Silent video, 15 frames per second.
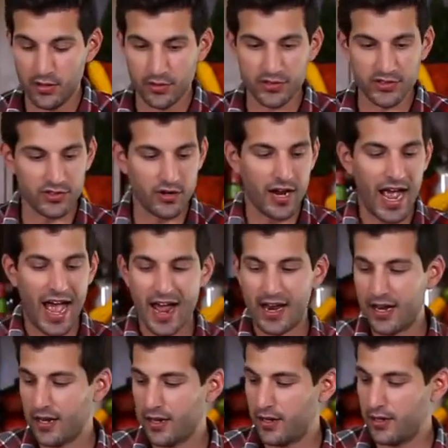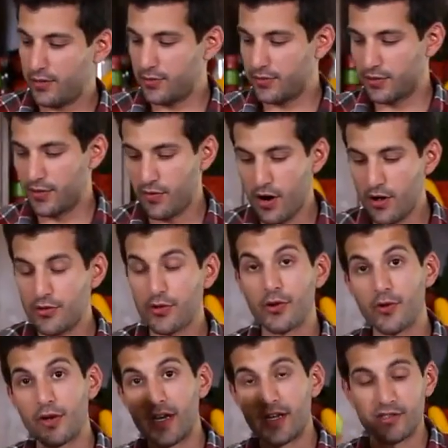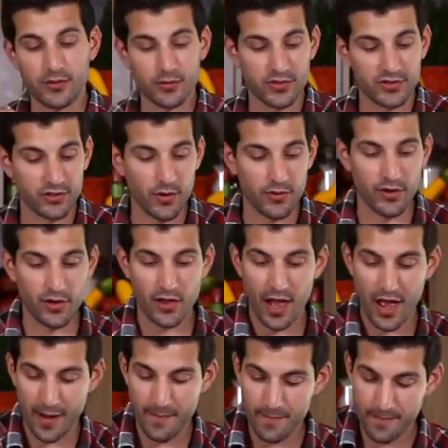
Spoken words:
we start adding some of our other ingredients. We're going to start with our lime.